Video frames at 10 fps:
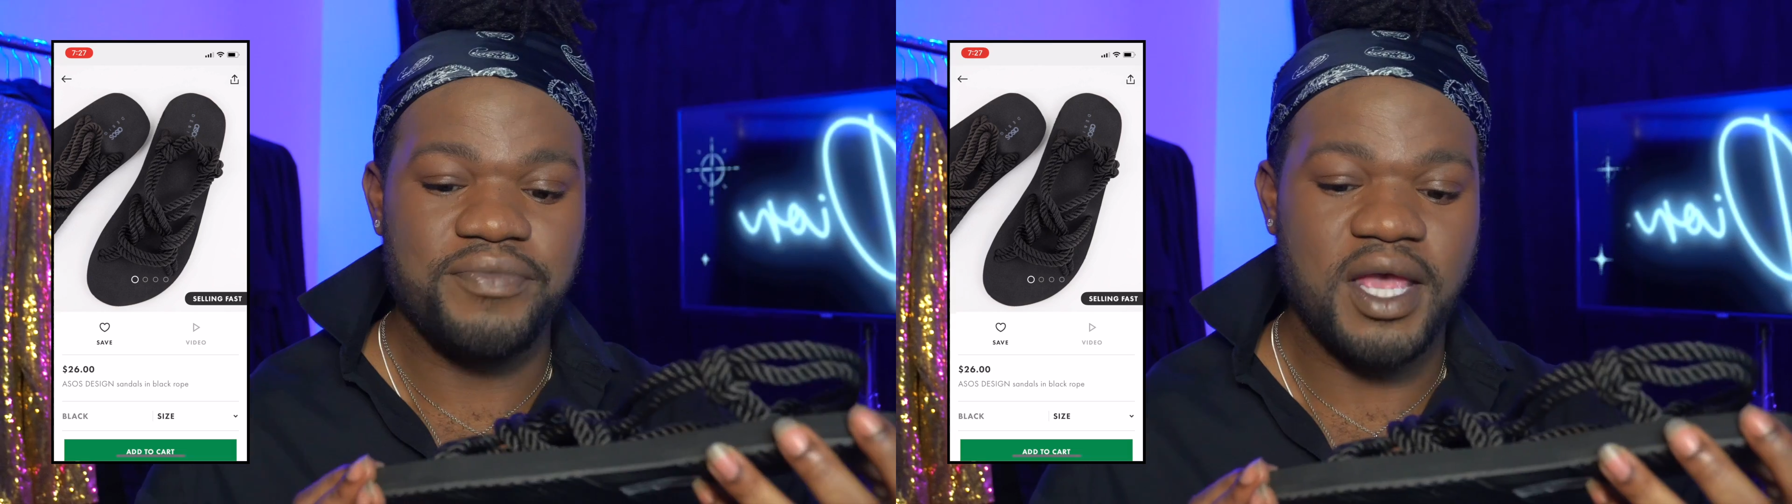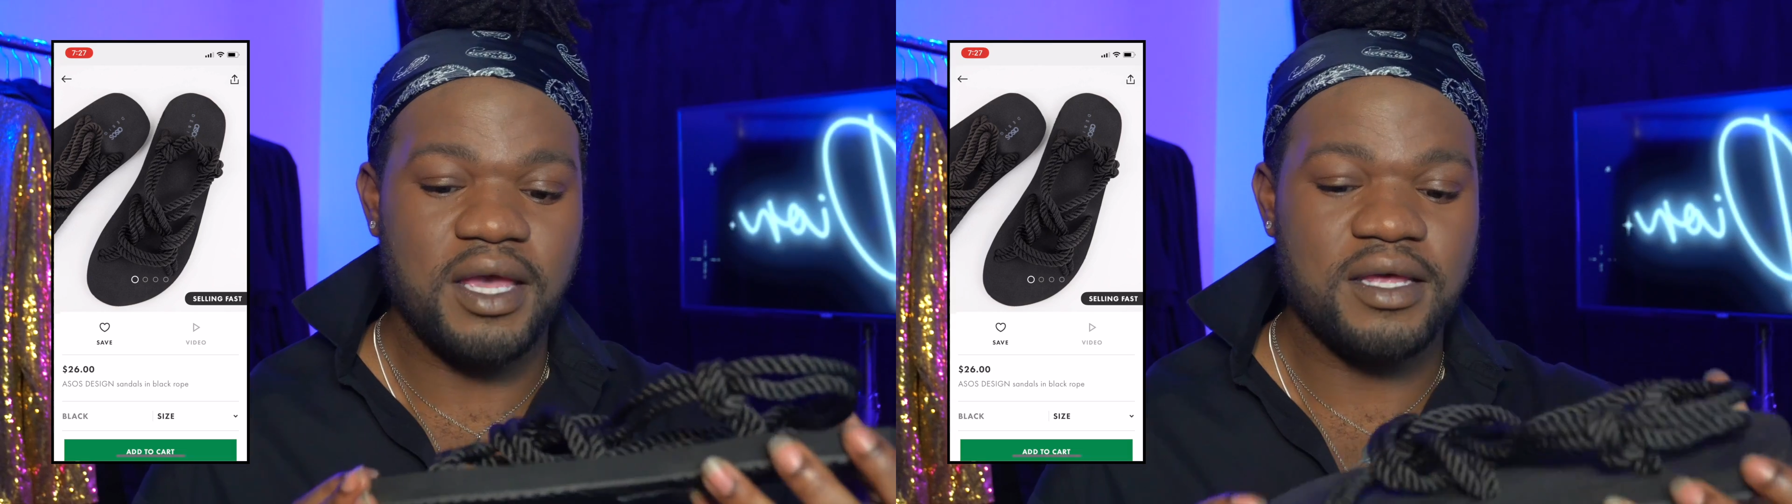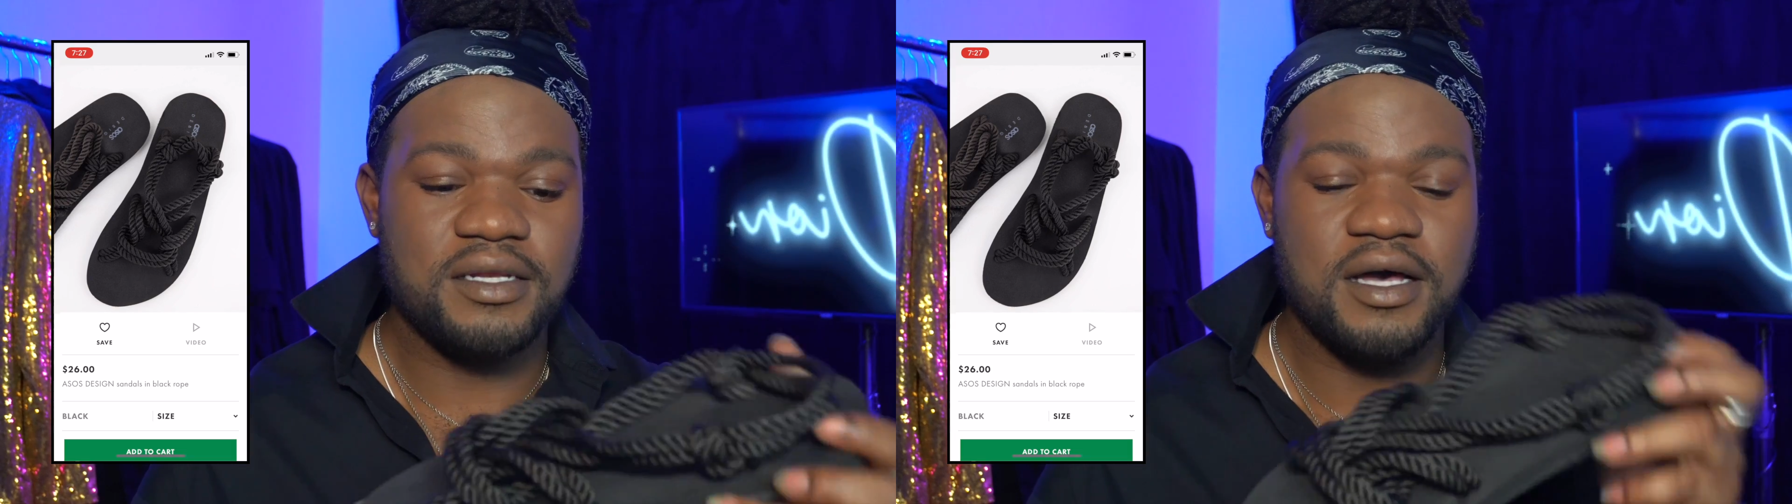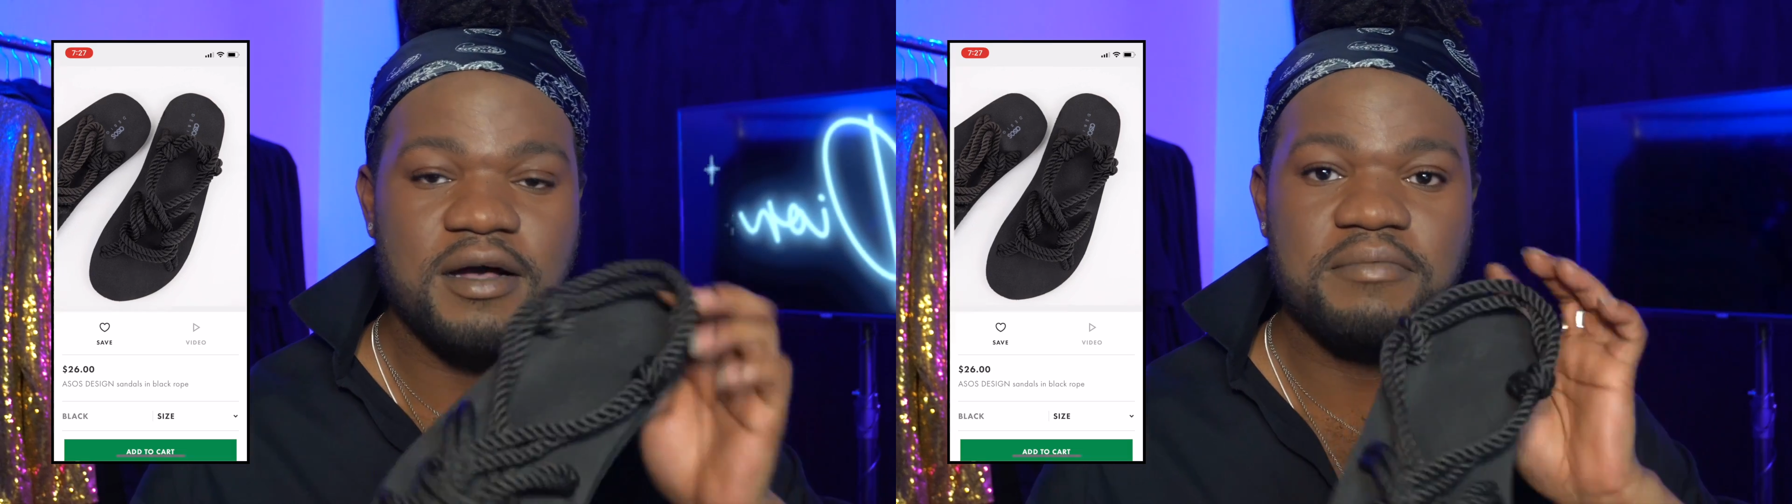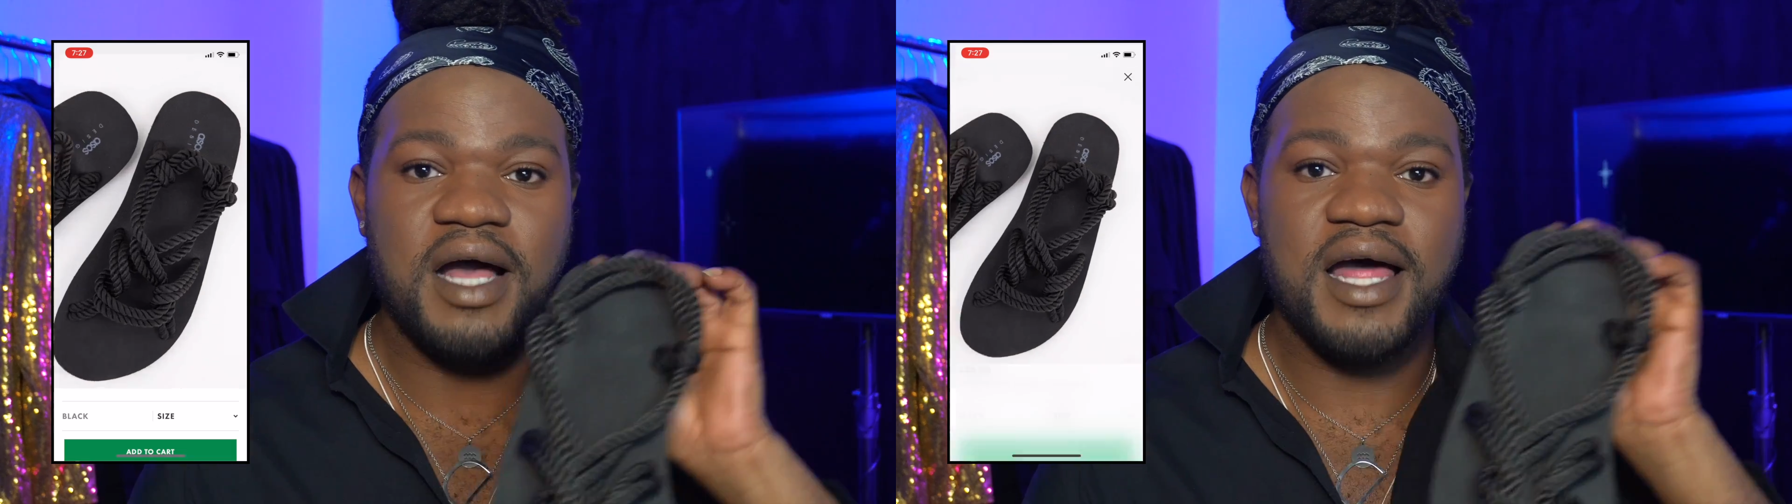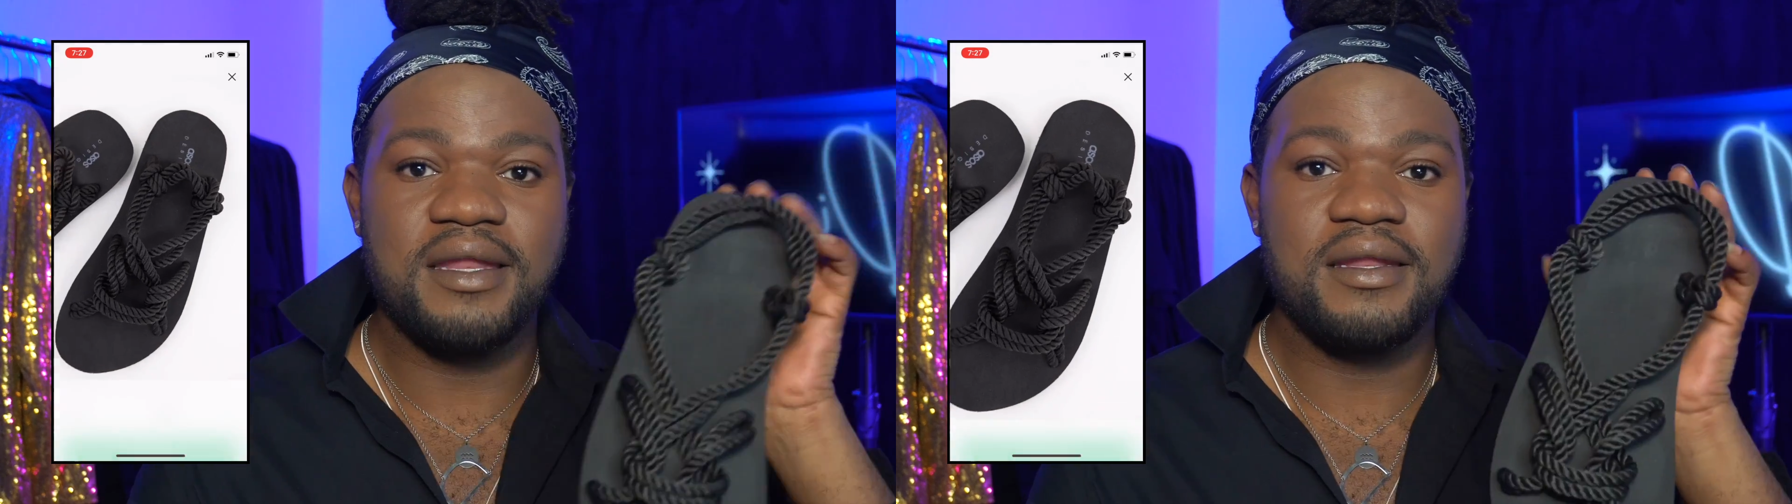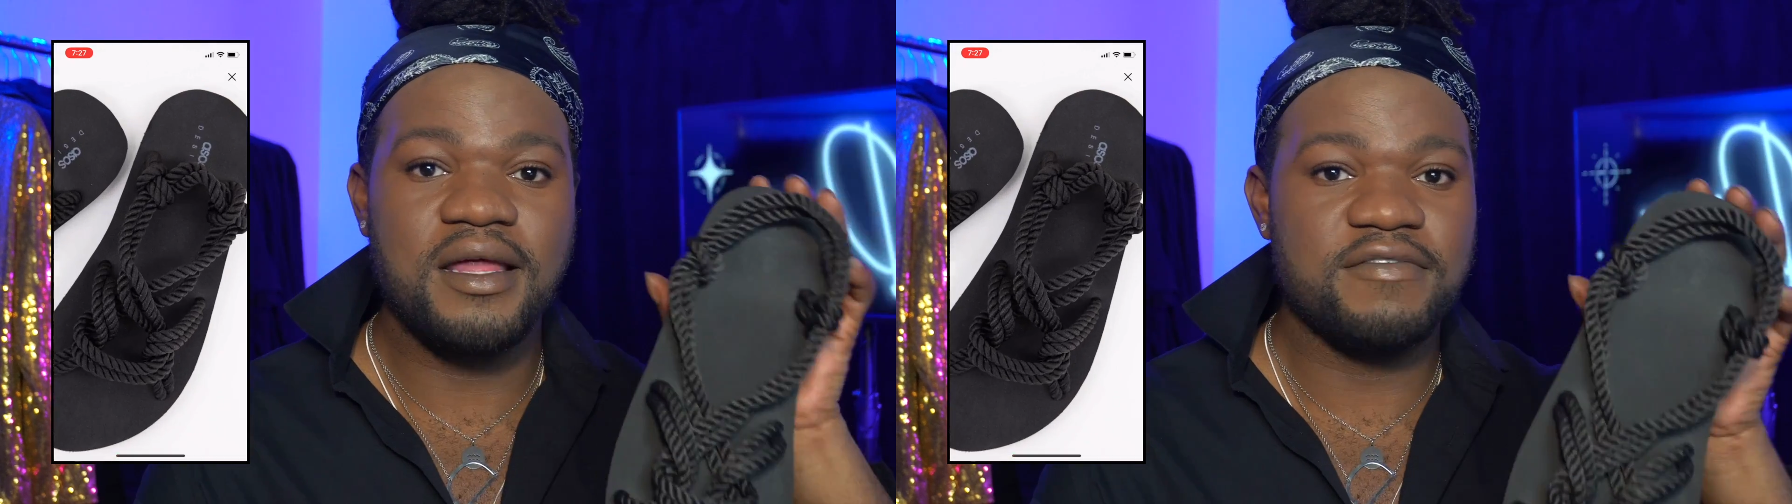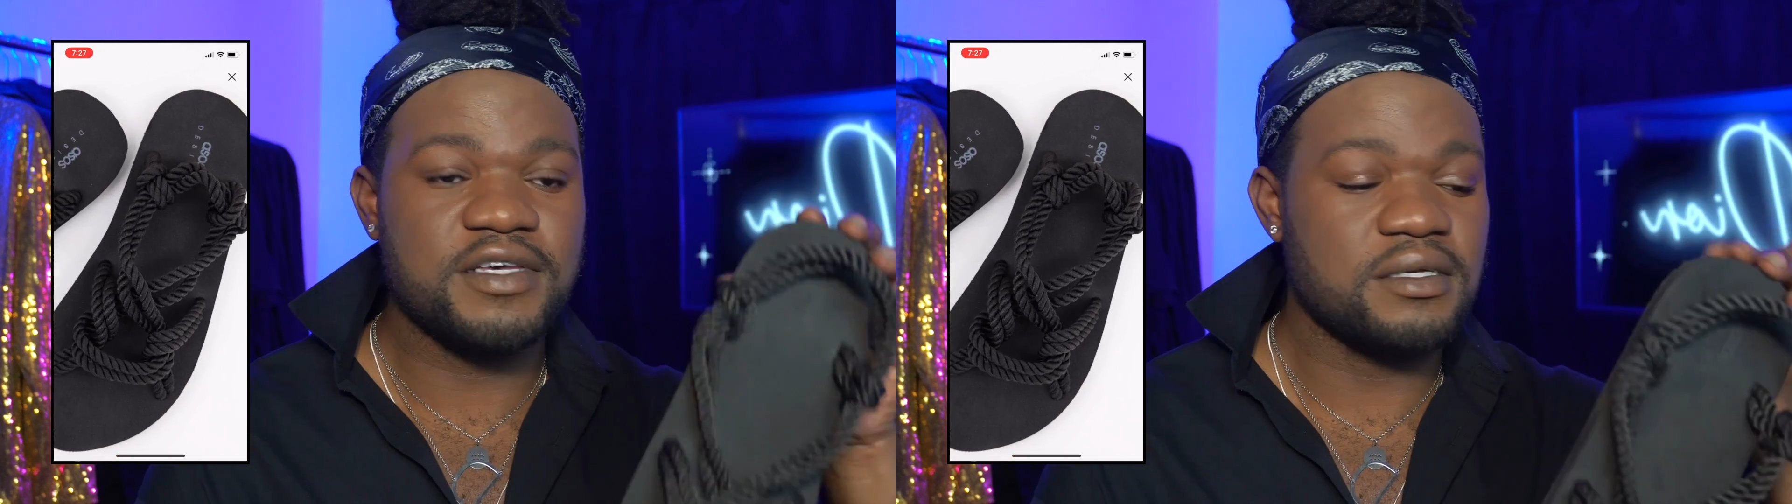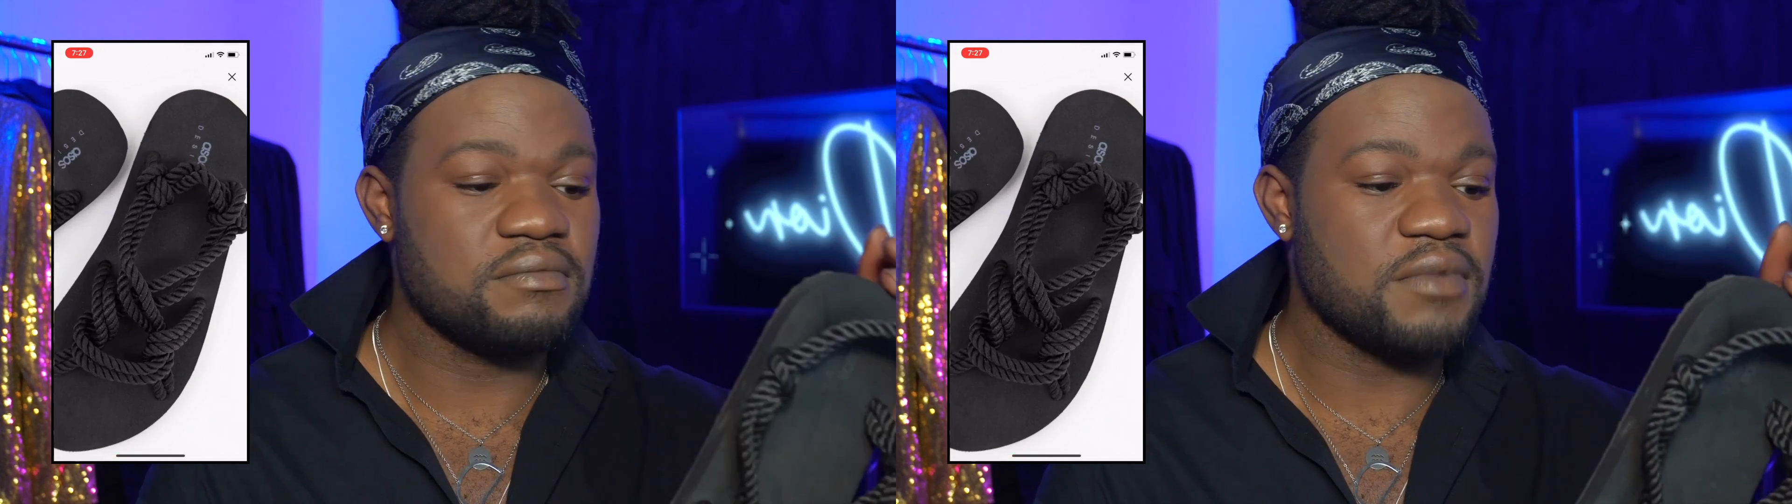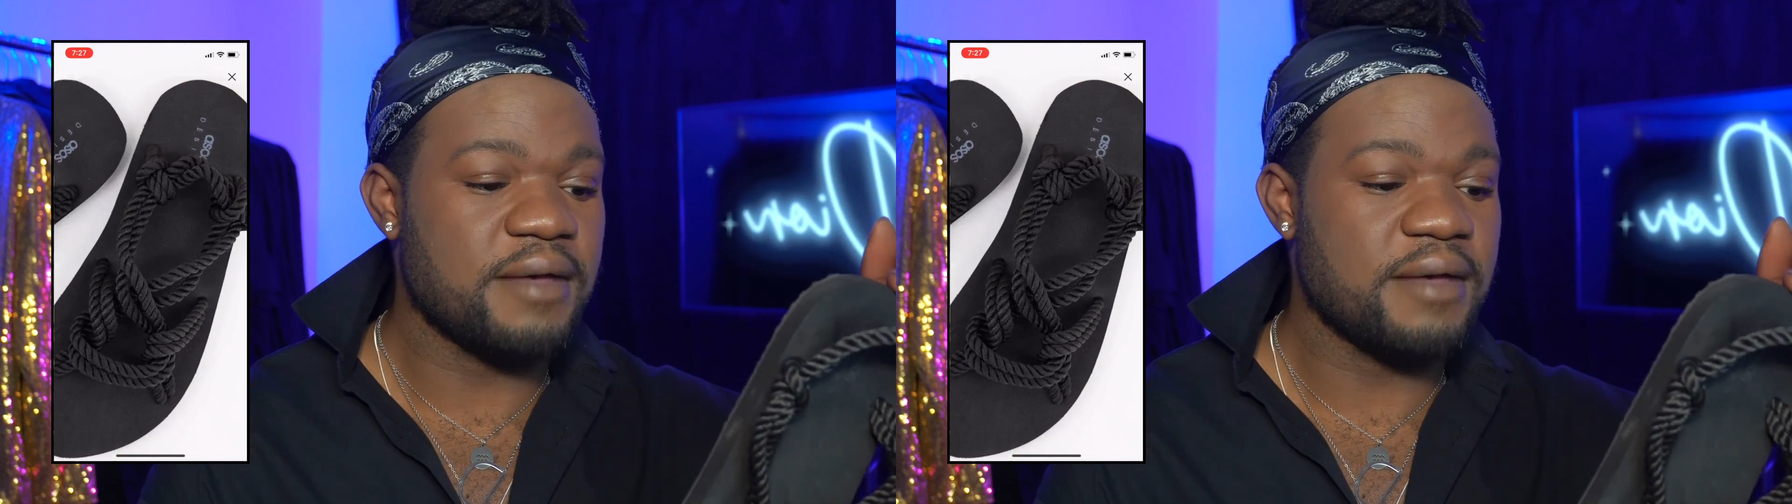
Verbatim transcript: and I love it.